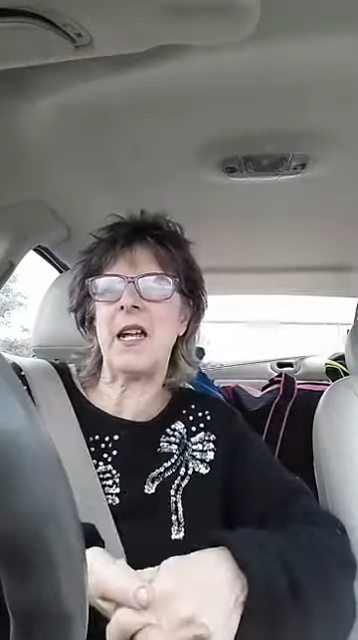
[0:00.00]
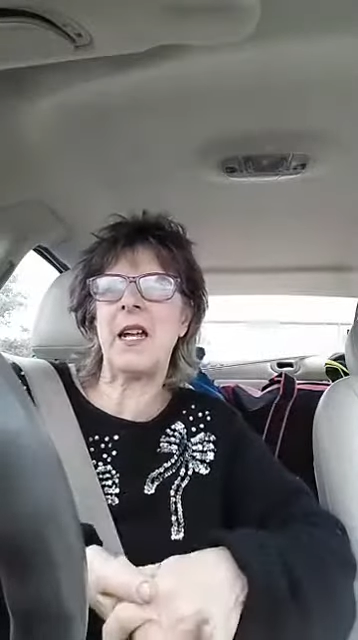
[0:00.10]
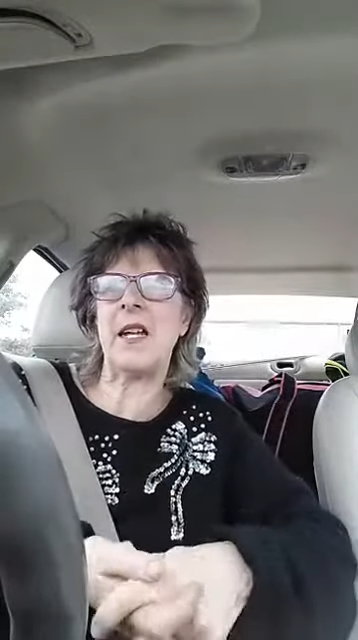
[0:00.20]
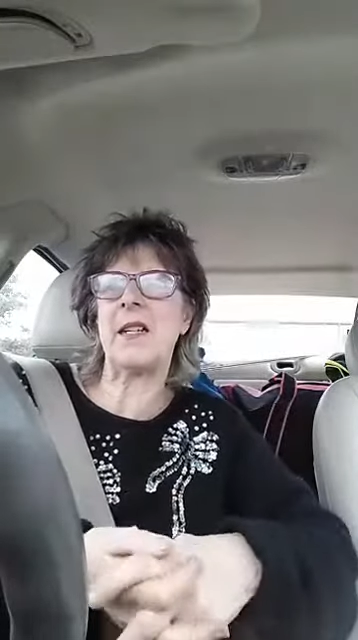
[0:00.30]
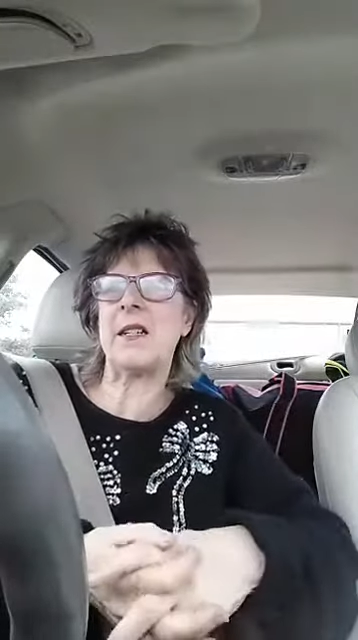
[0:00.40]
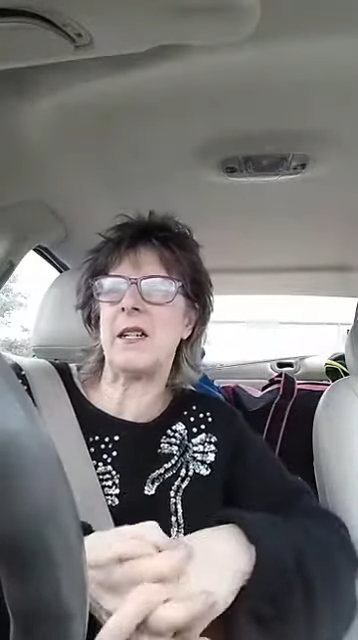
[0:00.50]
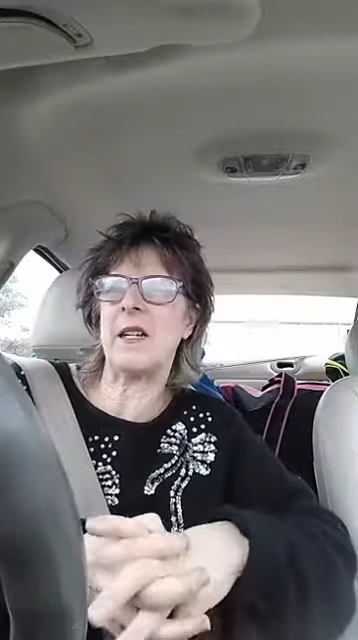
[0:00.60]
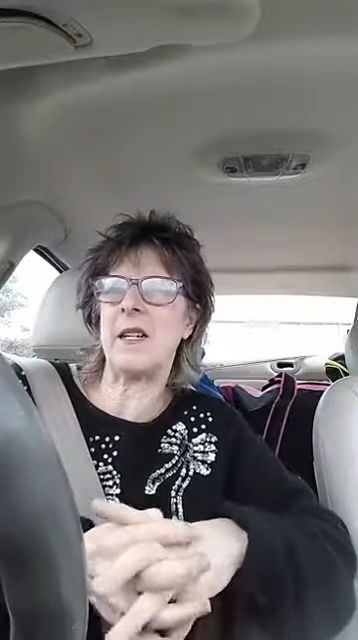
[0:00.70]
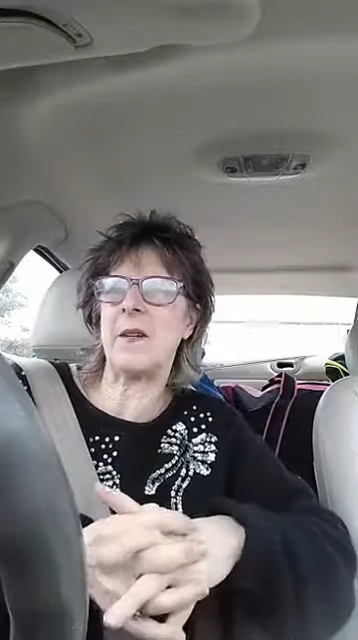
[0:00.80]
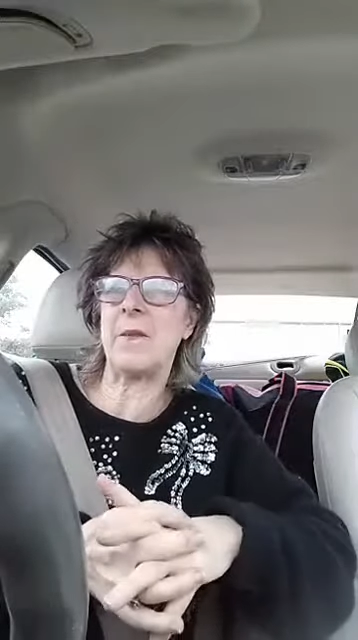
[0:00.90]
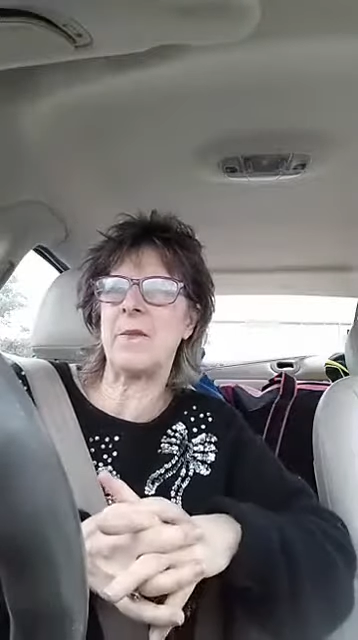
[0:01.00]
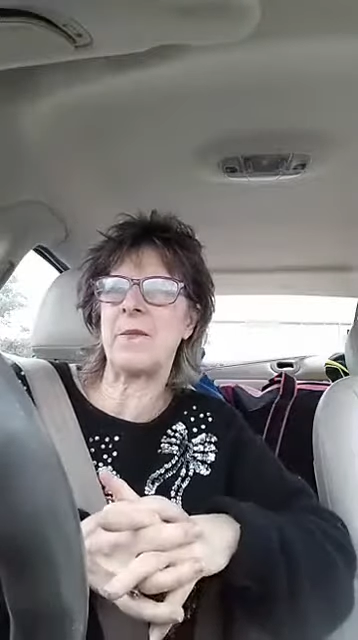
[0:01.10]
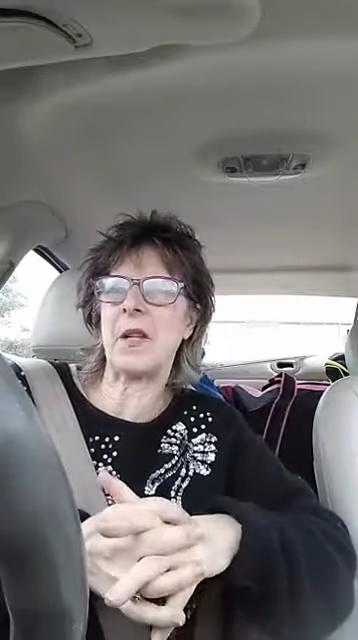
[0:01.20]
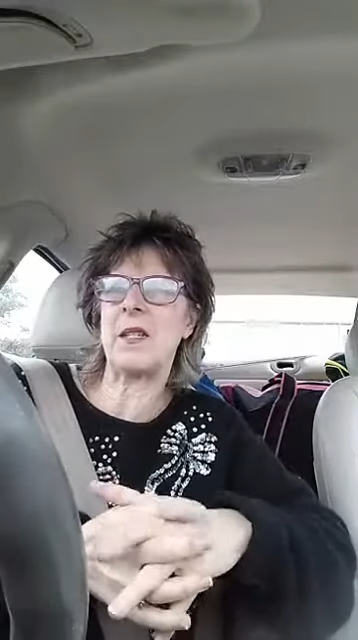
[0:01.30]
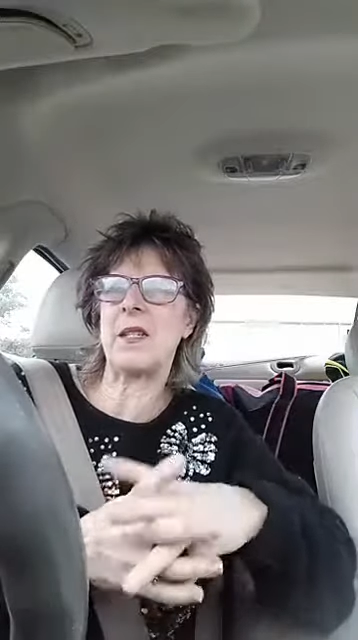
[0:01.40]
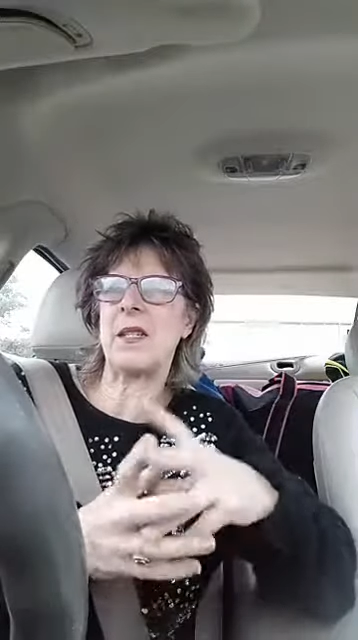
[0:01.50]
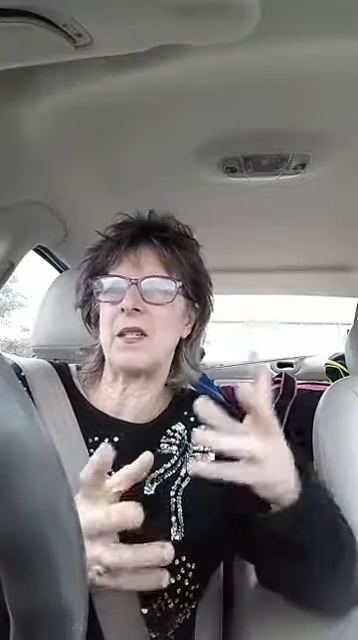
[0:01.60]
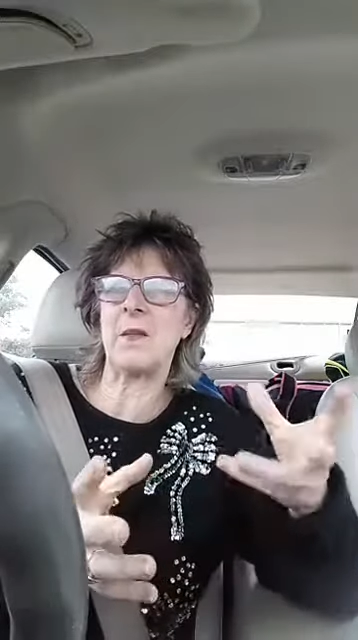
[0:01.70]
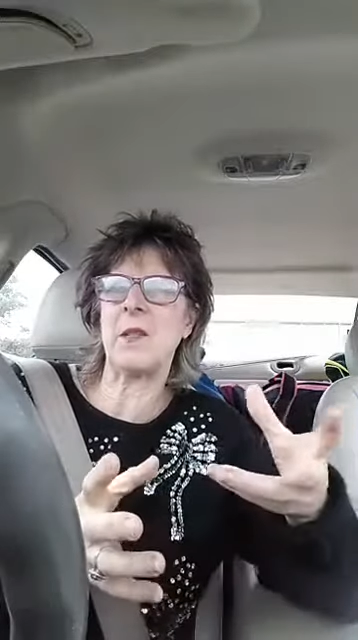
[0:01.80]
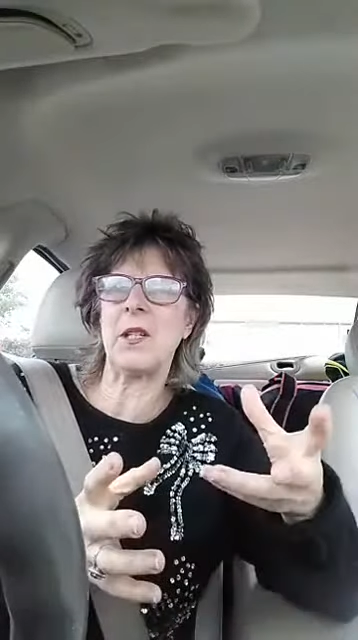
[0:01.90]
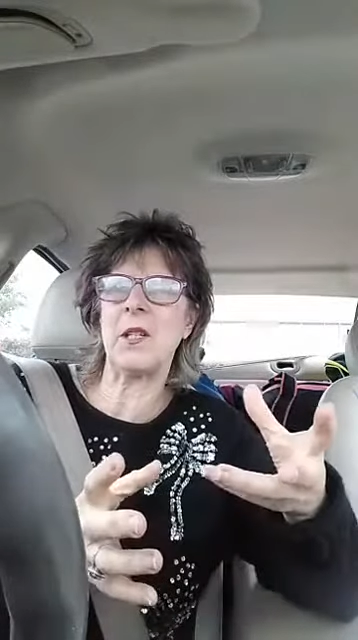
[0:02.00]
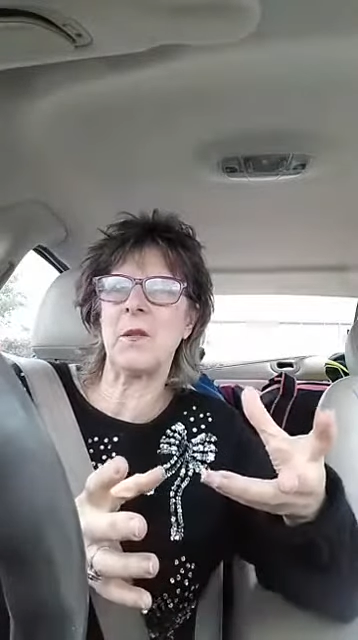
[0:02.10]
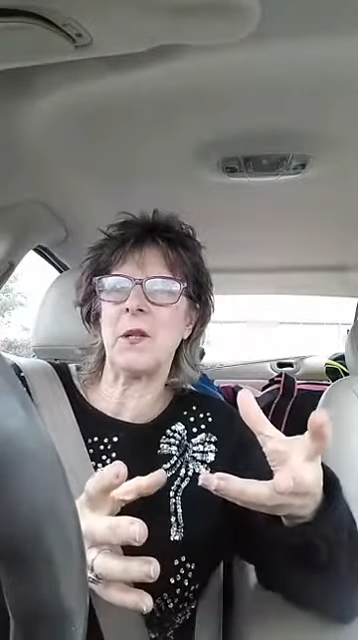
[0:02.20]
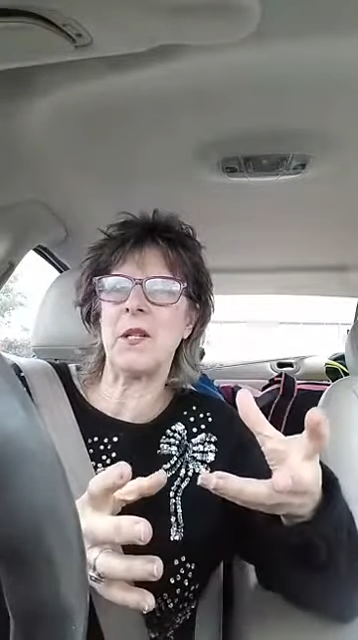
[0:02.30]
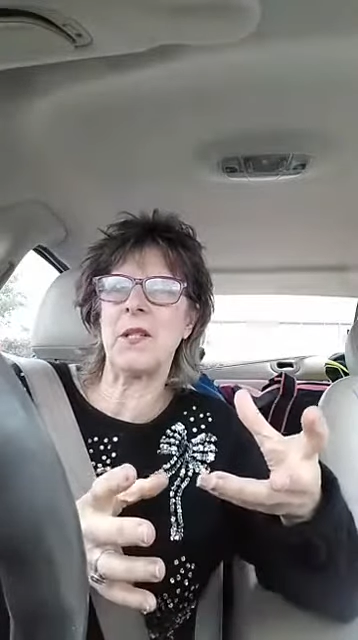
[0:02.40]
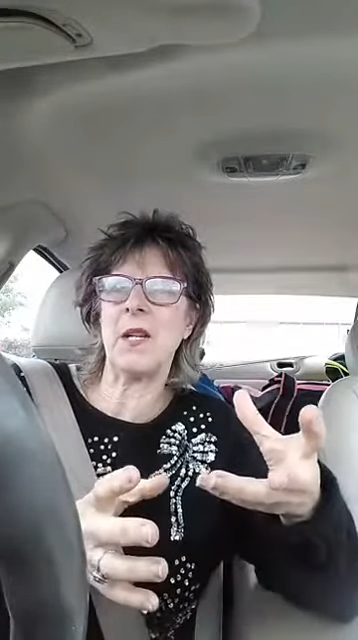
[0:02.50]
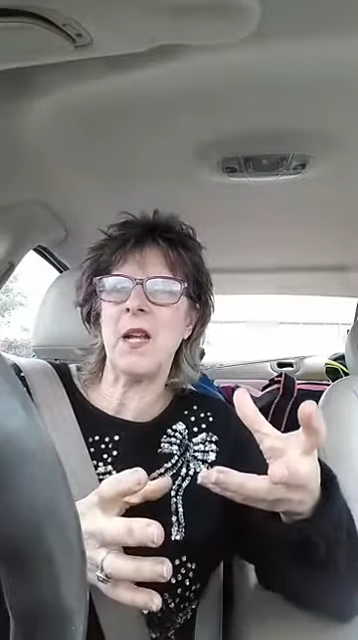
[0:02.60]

And um, let's see, there's some really good ones.